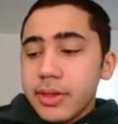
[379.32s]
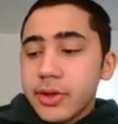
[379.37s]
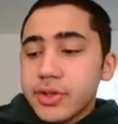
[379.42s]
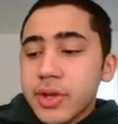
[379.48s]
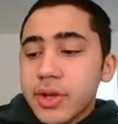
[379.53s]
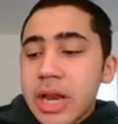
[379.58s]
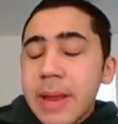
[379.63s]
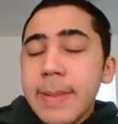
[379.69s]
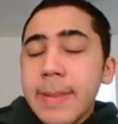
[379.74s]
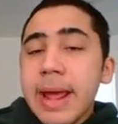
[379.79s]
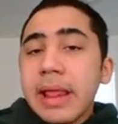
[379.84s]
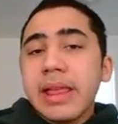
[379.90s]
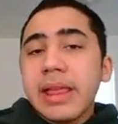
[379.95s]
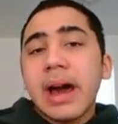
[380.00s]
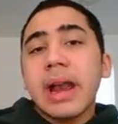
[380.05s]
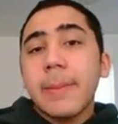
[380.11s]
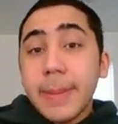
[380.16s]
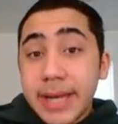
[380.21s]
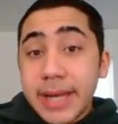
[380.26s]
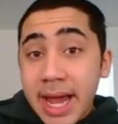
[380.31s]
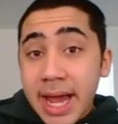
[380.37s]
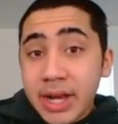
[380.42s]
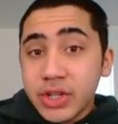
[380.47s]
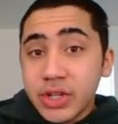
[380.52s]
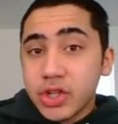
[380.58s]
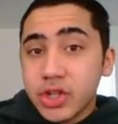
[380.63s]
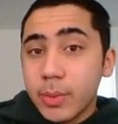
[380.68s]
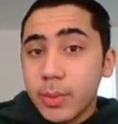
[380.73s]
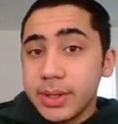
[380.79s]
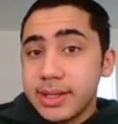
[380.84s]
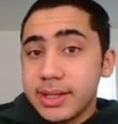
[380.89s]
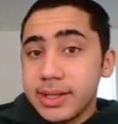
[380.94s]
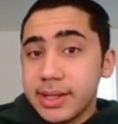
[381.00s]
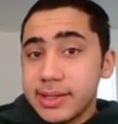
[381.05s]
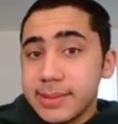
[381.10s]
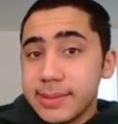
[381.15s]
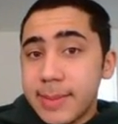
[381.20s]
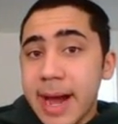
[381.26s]
there's going to be a lot of potential with
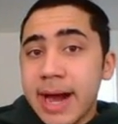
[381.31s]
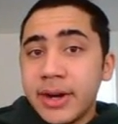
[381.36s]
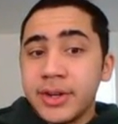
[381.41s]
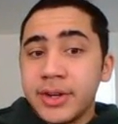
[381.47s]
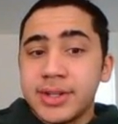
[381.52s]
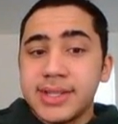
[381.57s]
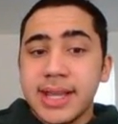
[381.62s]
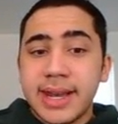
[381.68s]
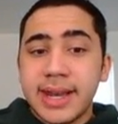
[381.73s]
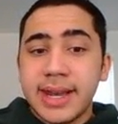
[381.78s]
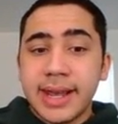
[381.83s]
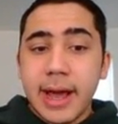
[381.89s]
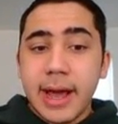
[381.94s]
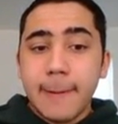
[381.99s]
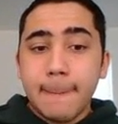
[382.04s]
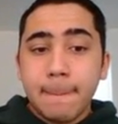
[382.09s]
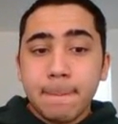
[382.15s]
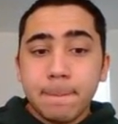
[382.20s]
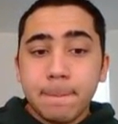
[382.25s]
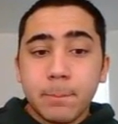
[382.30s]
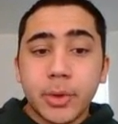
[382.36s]
this pattern setting up.